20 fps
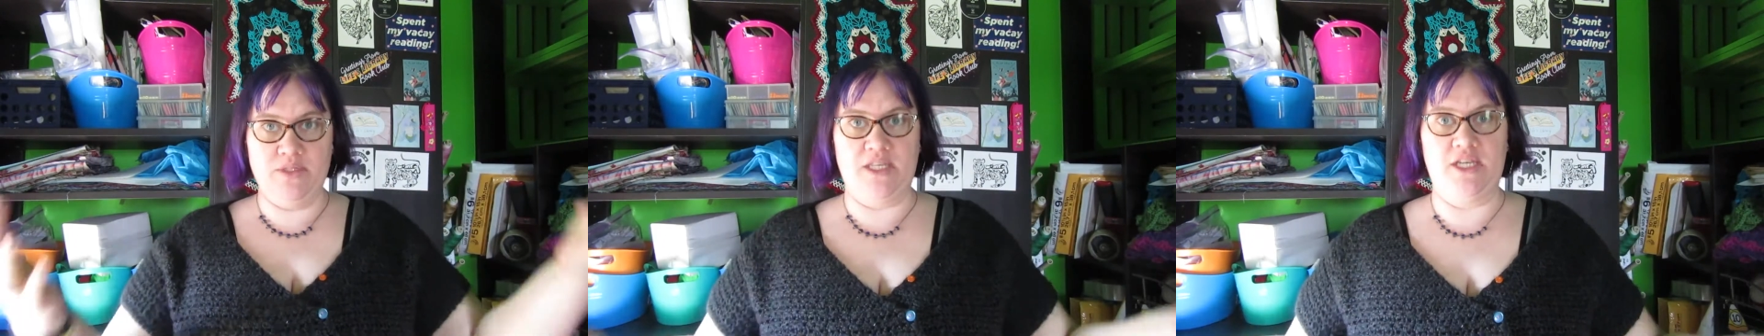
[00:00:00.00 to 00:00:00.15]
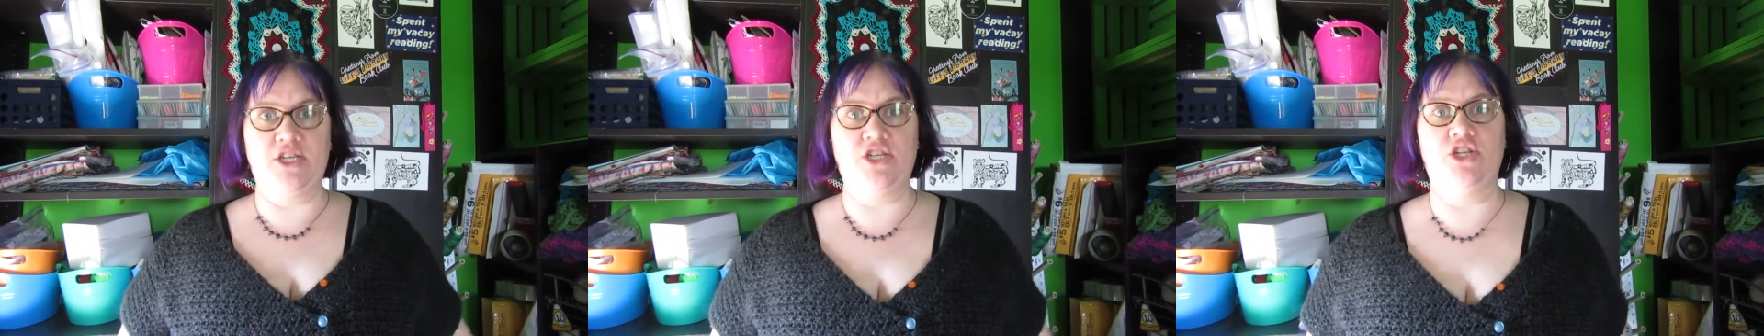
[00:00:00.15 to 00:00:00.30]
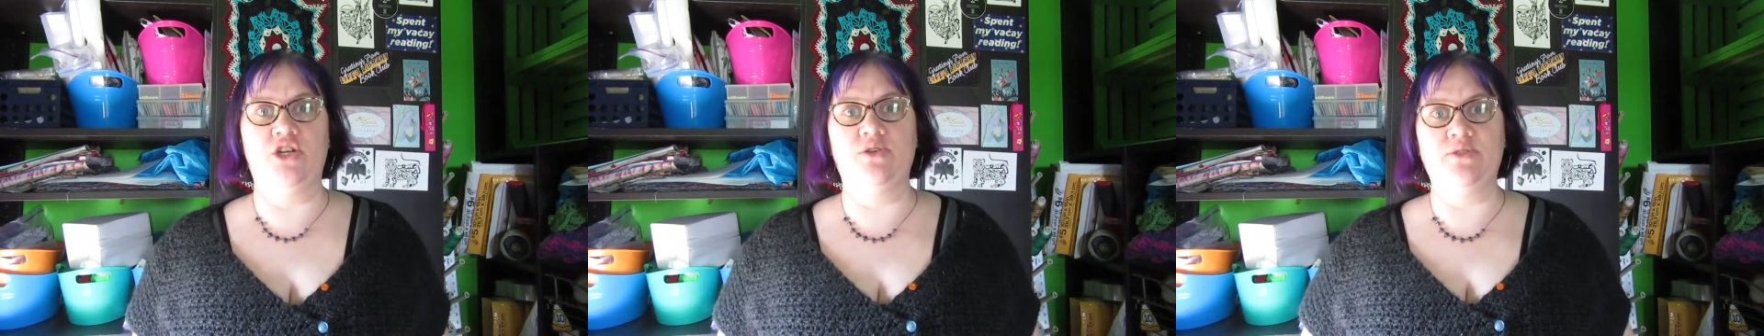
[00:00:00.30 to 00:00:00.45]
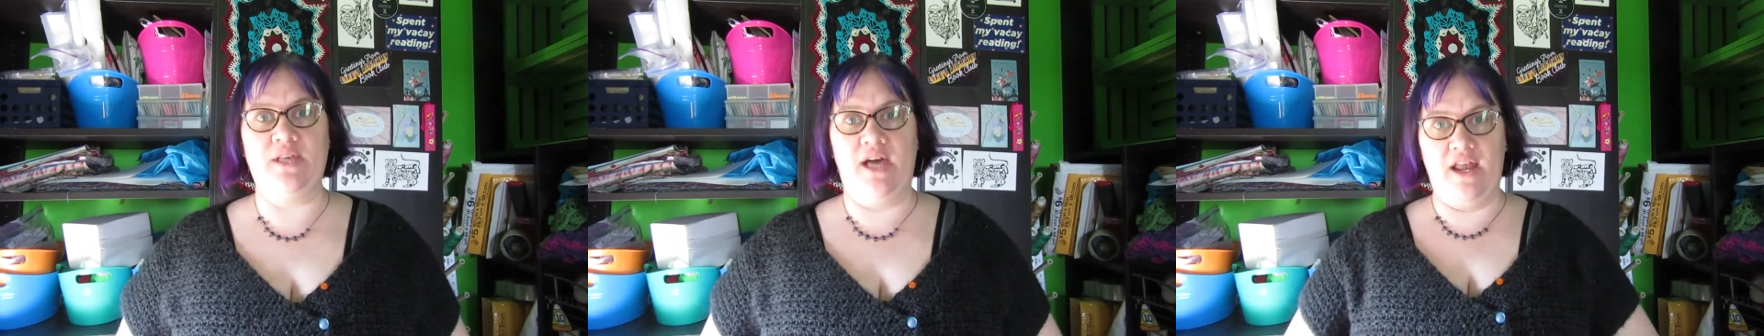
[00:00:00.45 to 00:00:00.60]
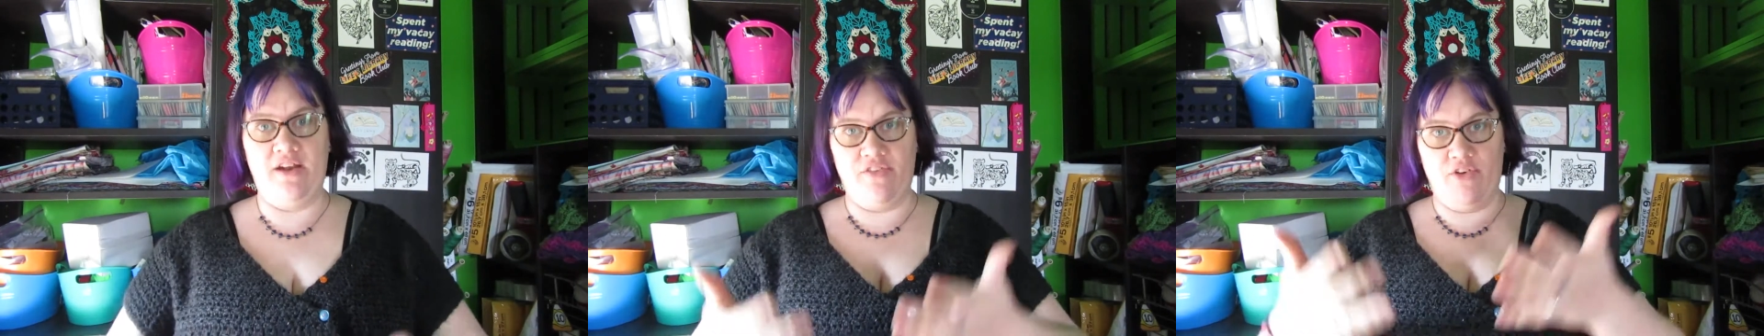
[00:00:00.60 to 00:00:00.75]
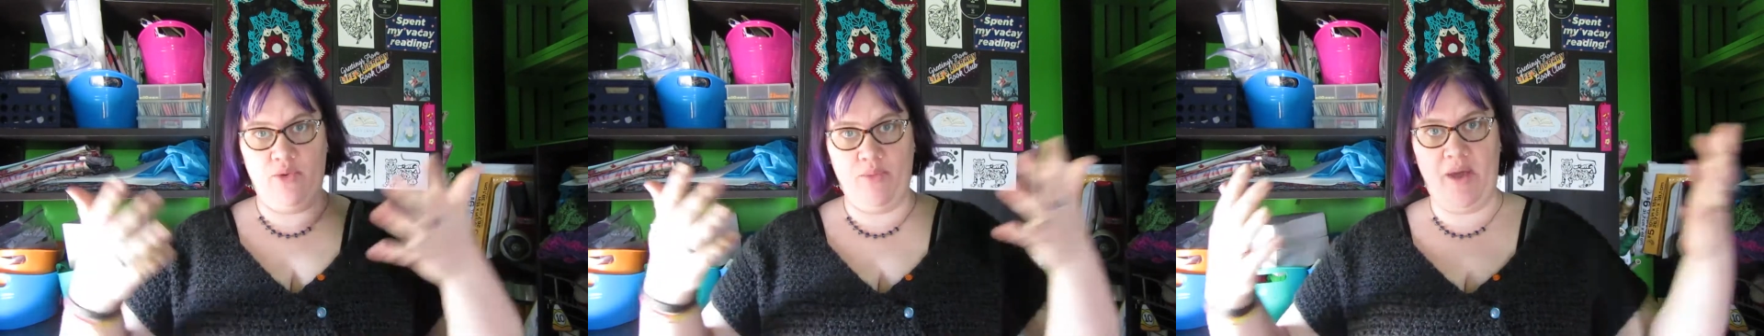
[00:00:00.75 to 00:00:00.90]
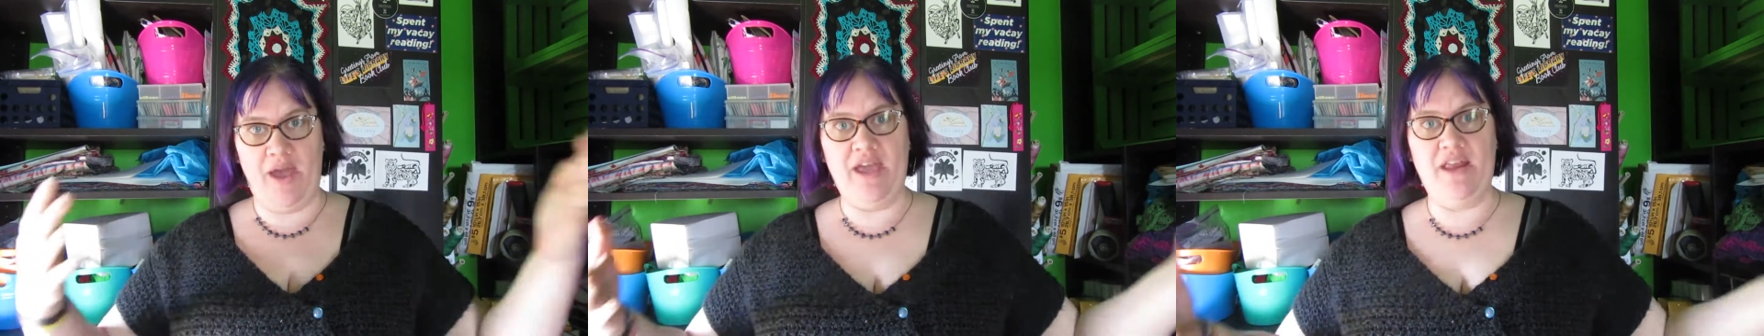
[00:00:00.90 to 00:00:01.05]
Like she goes out of
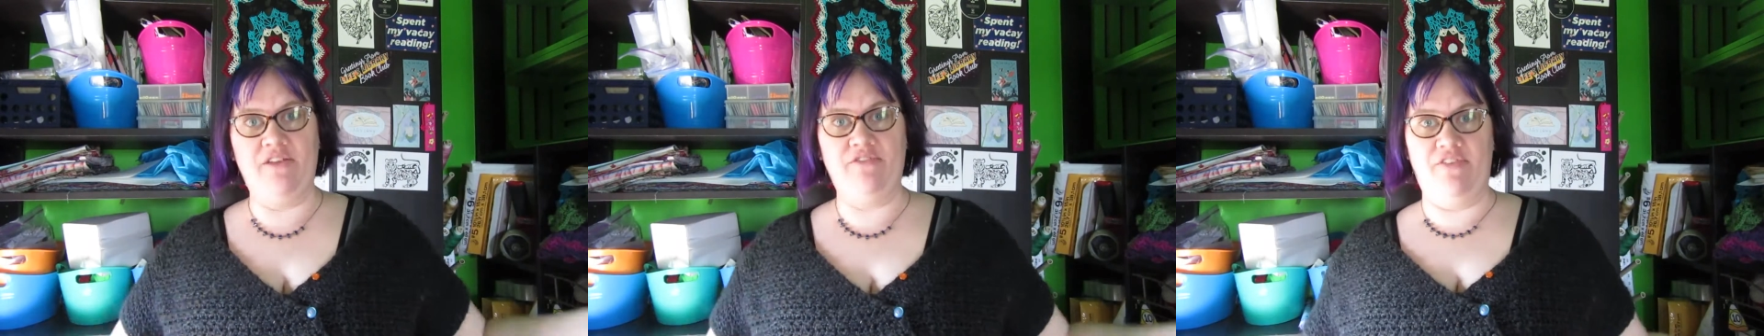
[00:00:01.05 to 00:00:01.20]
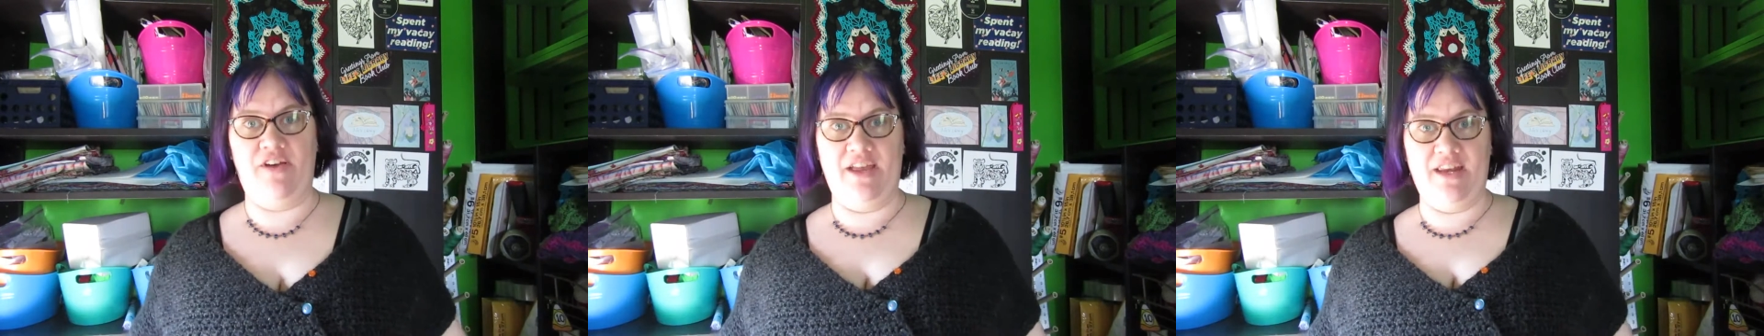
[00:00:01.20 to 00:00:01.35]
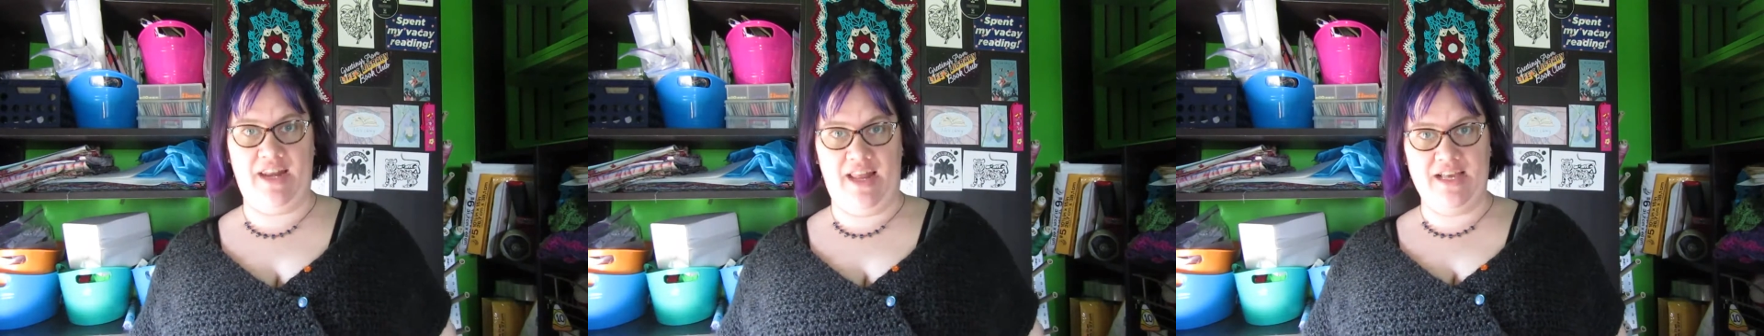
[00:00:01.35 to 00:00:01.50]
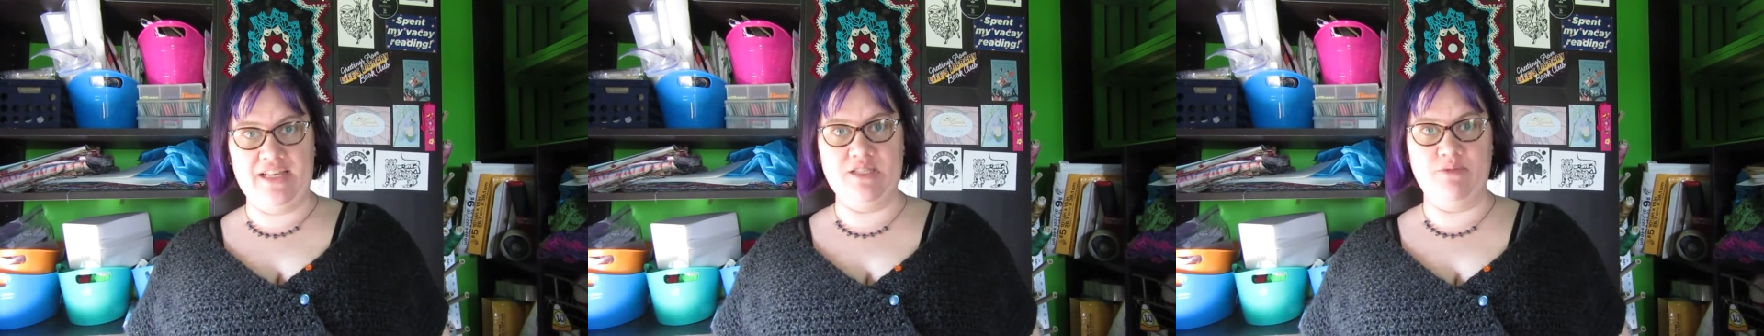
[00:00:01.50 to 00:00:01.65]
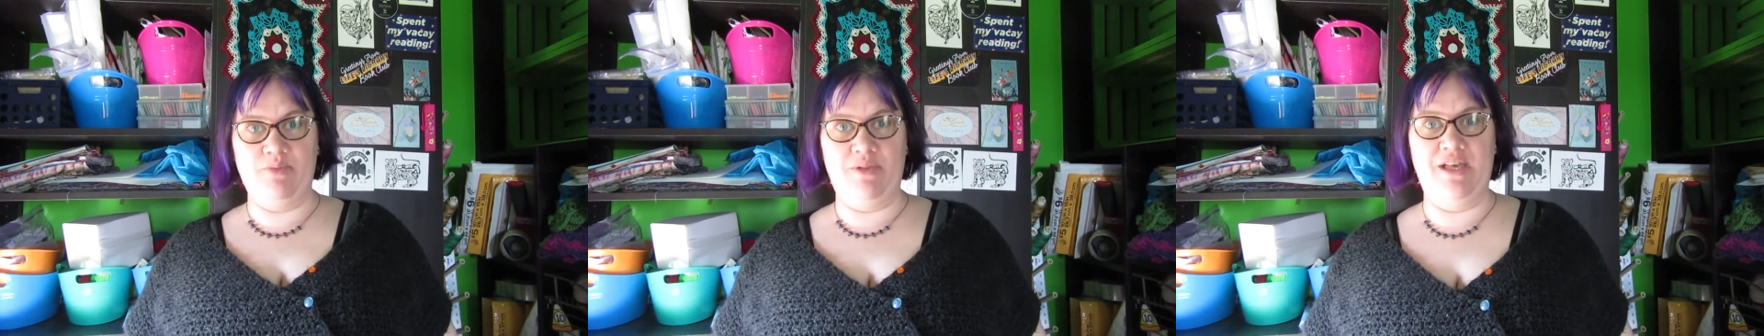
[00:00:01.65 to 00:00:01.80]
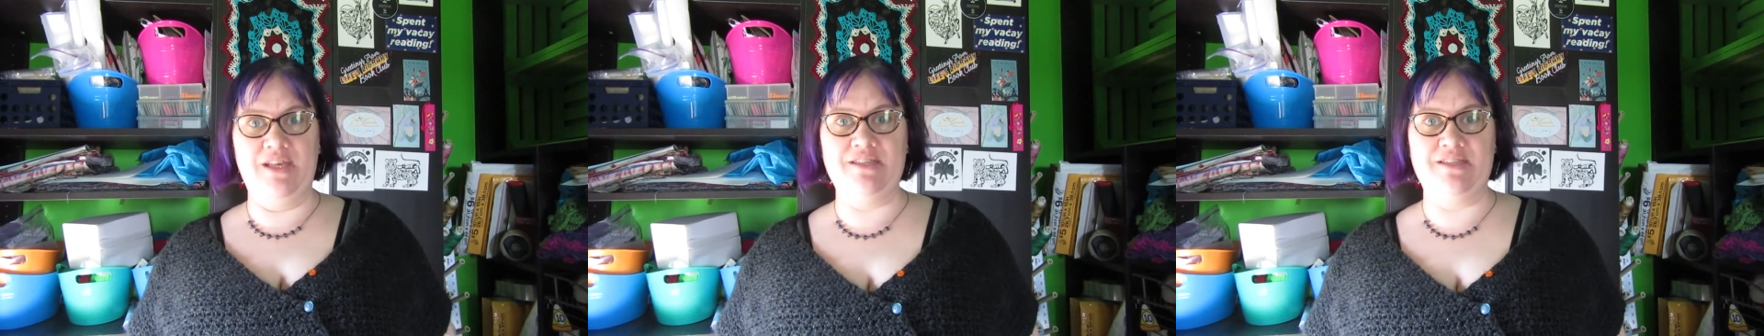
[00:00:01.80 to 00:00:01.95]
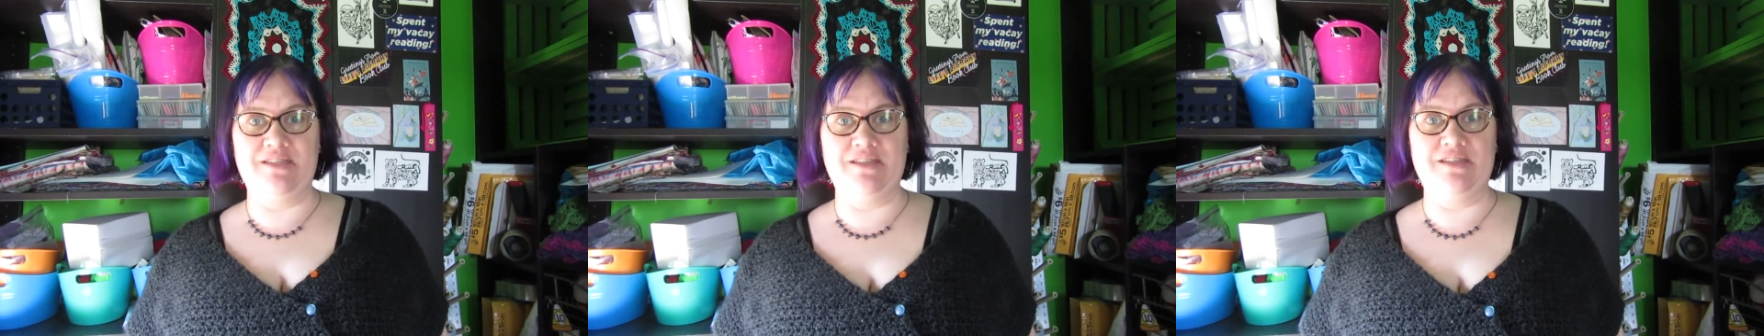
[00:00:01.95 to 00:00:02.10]
her way to find nice
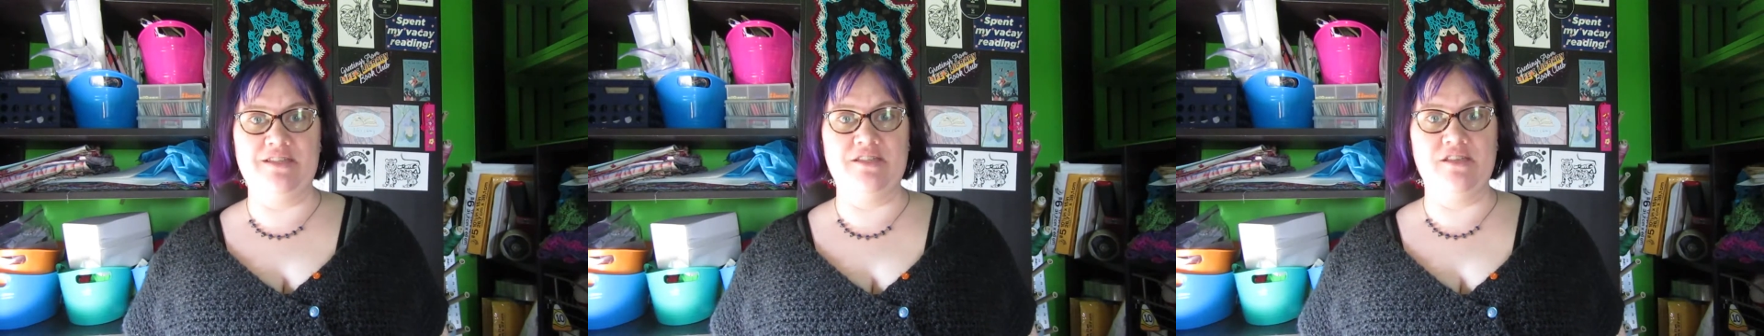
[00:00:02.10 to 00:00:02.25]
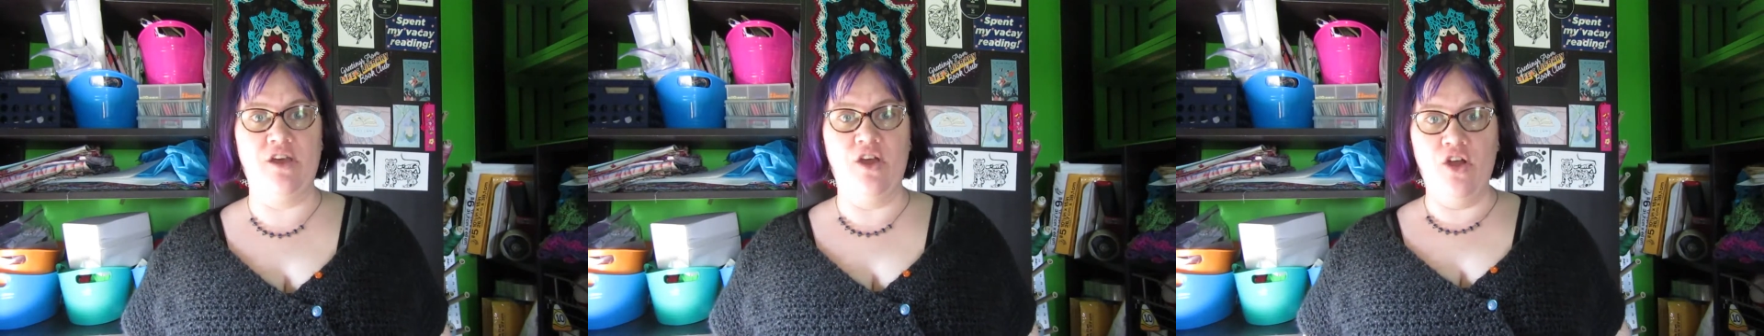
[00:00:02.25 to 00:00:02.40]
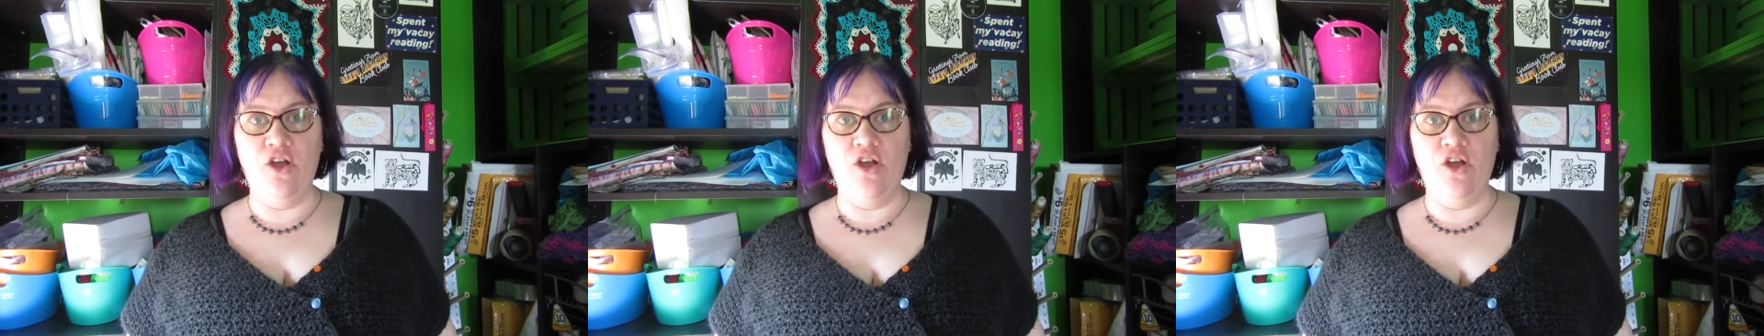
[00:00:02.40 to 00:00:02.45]
places